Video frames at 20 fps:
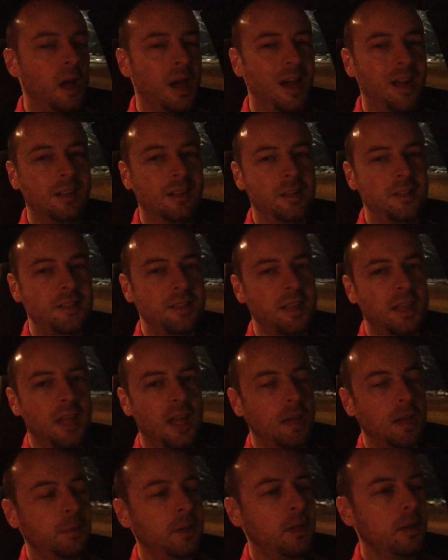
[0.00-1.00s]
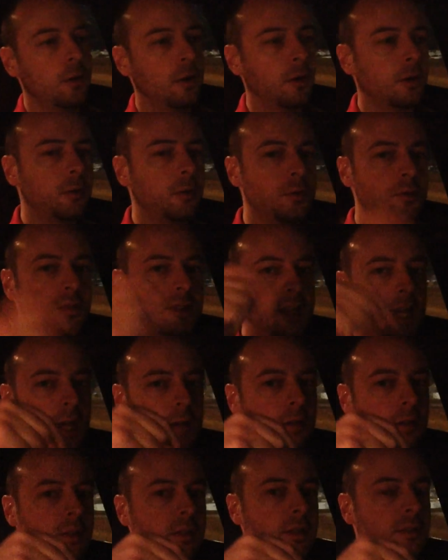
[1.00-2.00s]
I'll list the KB articles
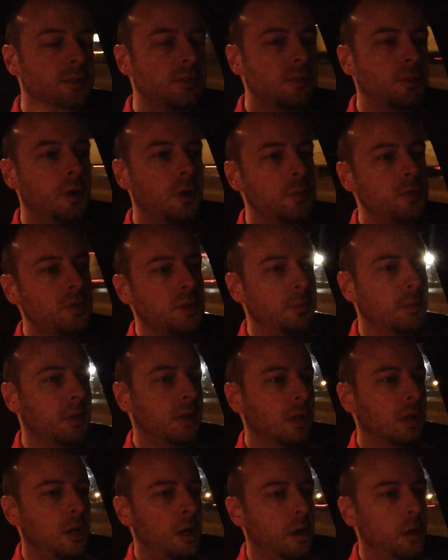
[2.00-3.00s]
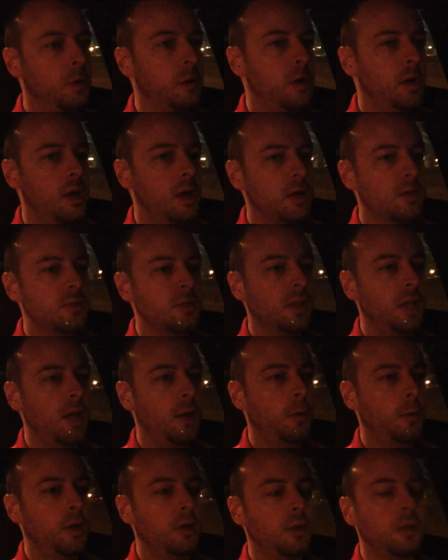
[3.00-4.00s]
down in the description below, so
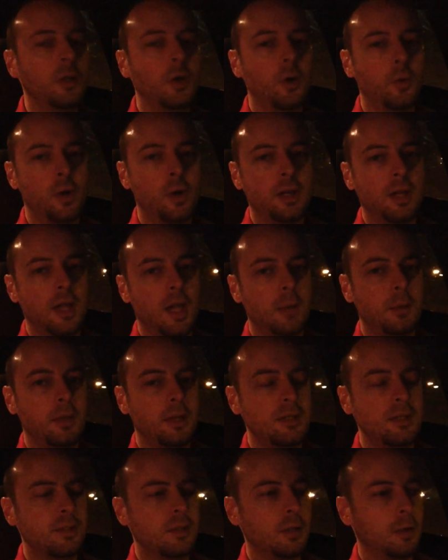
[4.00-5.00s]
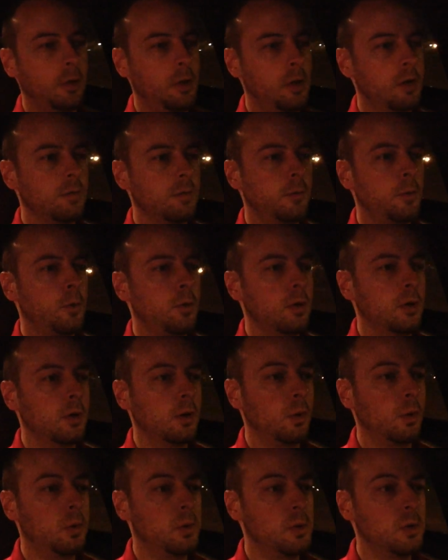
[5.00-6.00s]
that way you know what KBs to look for
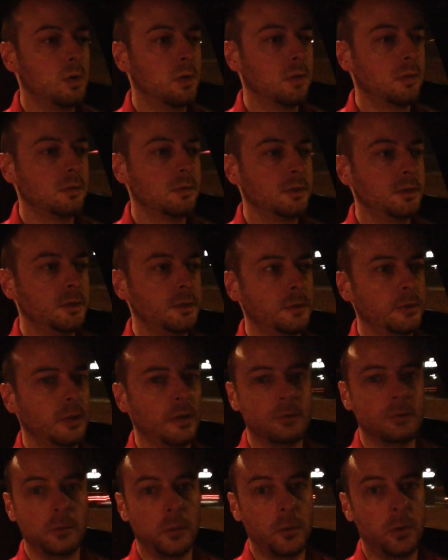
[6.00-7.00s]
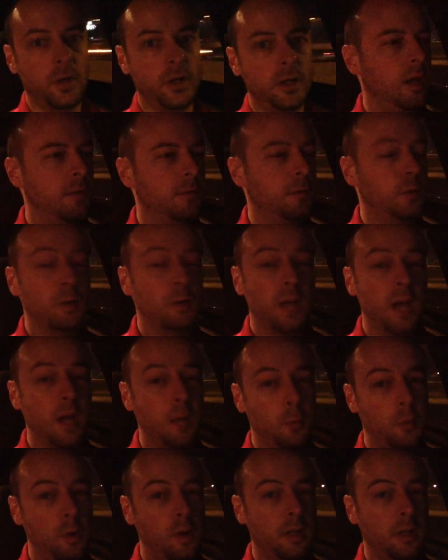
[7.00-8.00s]
or to avoid if you're
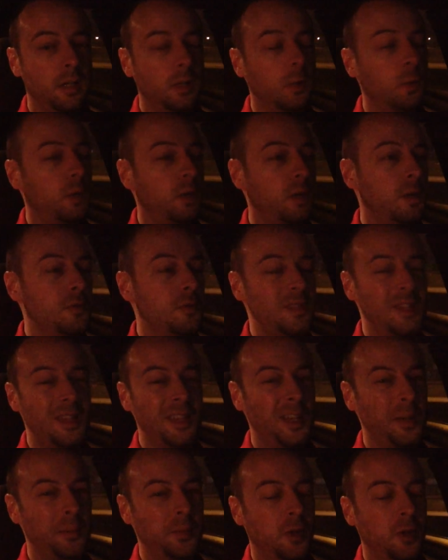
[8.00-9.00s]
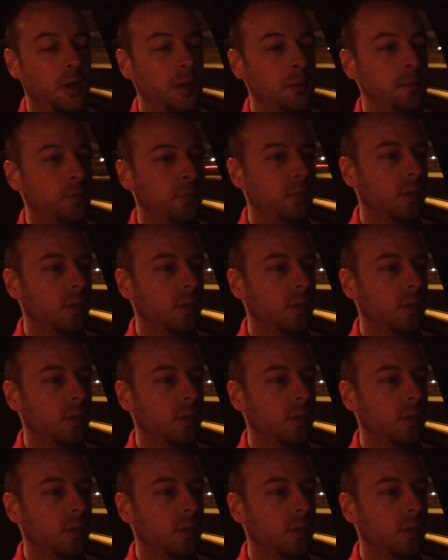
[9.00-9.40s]
not wanting the Windows 10 upgrade.